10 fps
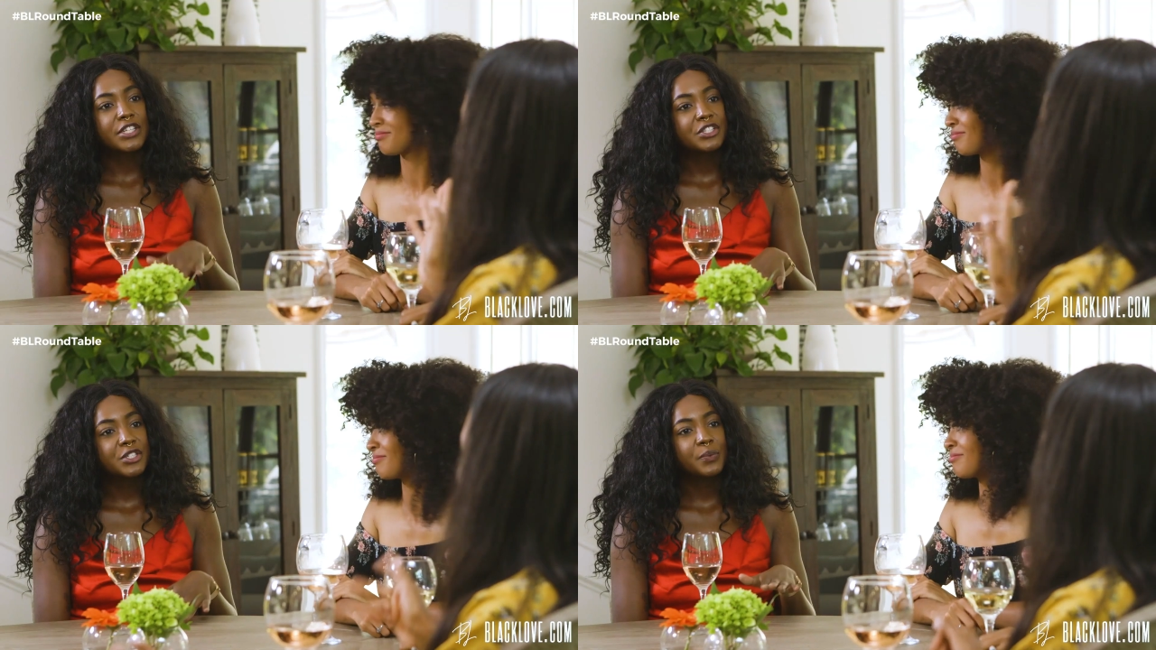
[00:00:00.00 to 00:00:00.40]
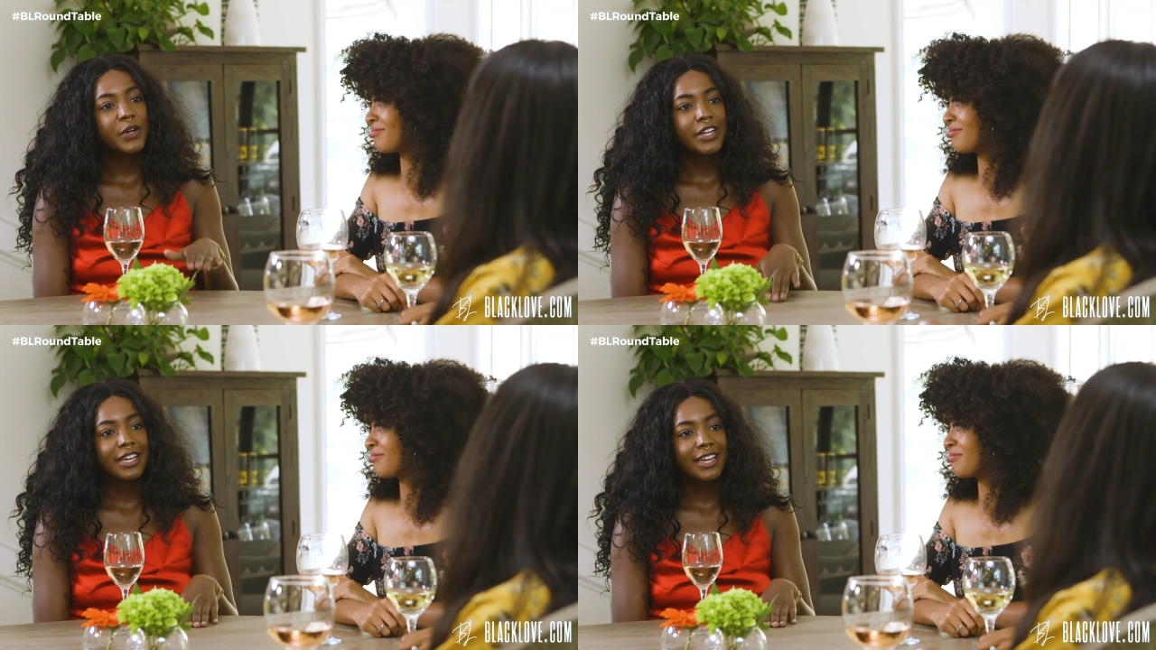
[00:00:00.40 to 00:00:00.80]
Speaker 1: long as
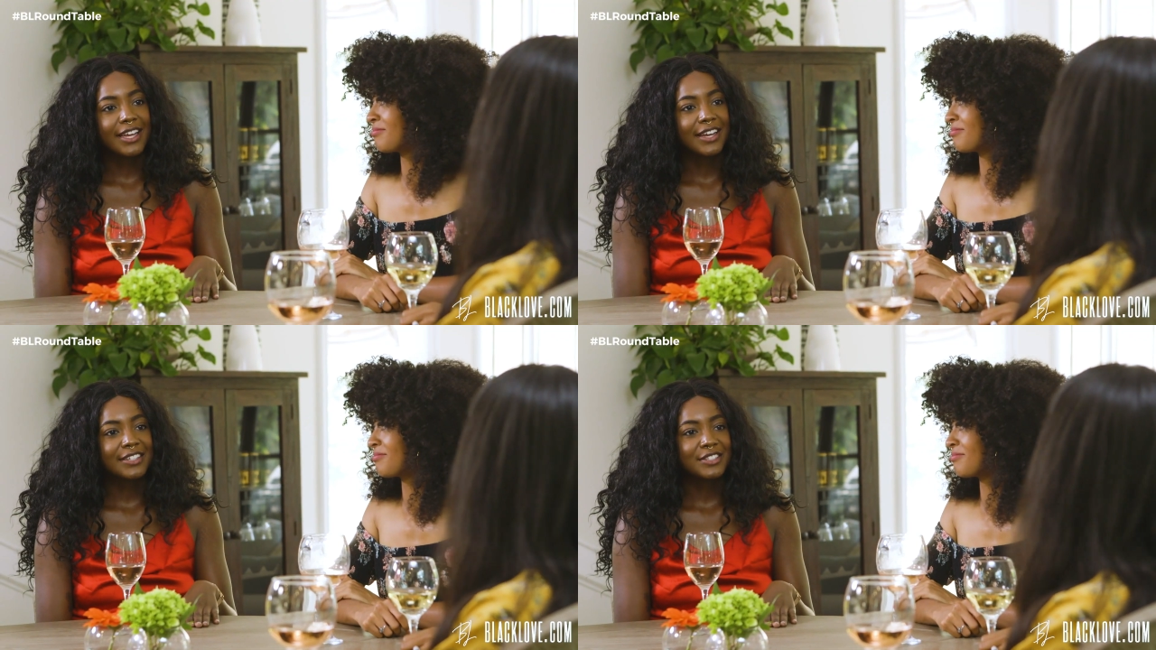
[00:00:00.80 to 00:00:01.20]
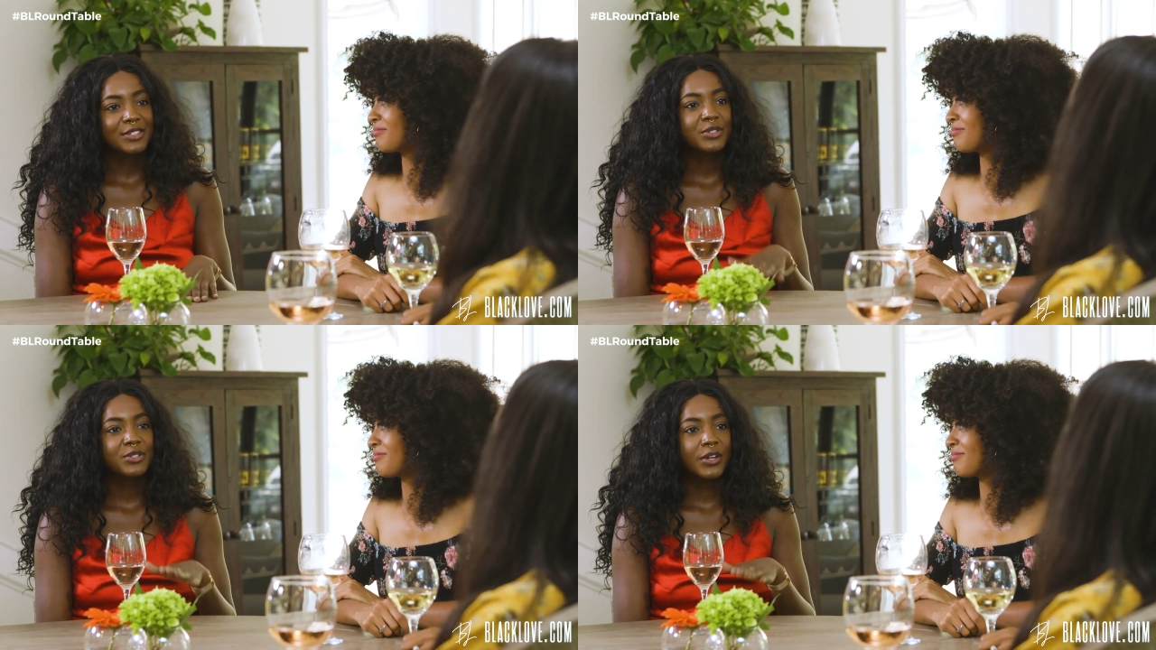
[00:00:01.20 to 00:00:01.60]
you're working. Know.
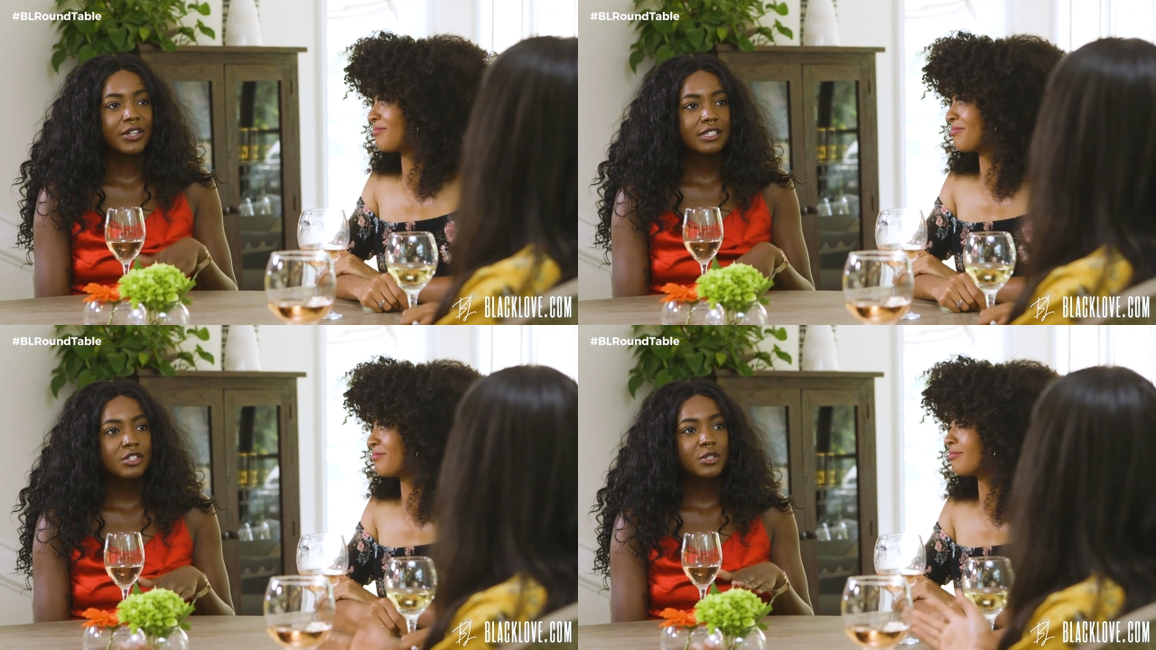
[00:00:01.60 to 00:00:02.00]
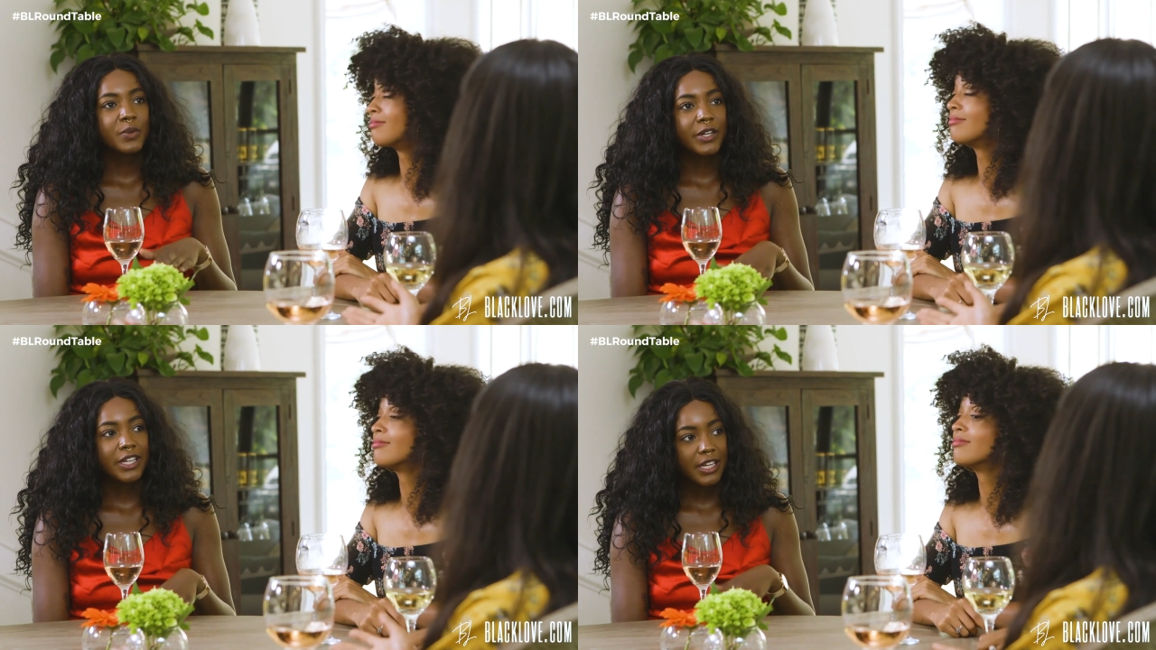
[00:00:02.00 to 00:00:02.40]
Right. Just as long as
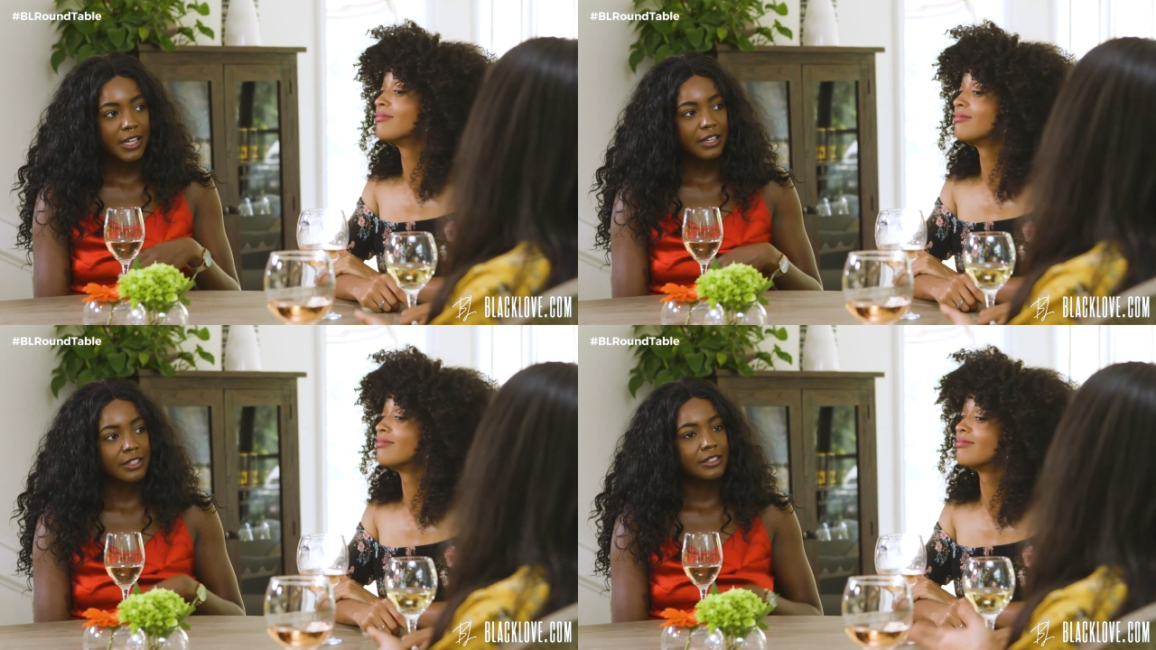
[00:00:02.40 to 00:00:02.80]
you're working. And